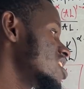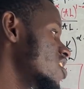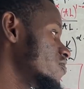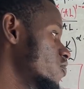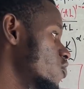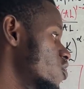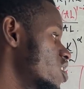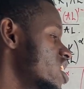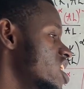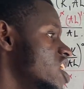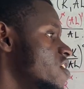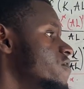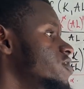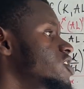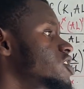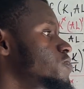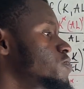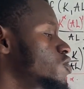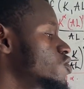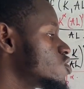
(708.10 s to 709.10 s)
Therefore, it
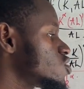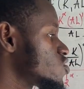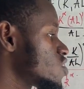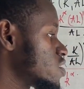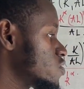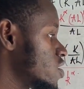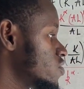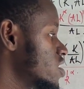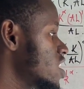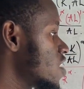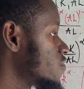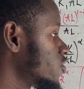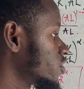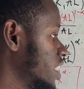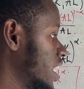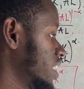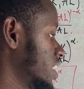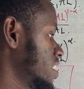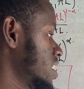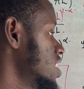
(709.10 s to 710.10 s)
is between 0 and 1. Therefore,
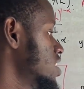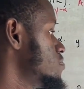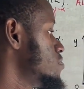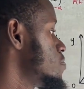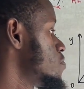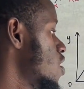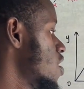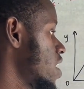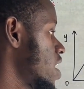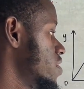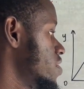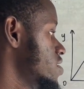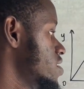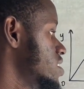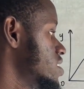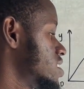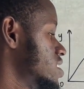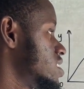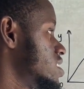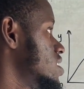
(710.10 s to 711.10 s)
it can't be more than
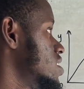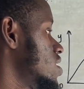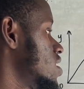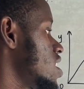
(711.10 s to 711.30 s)
this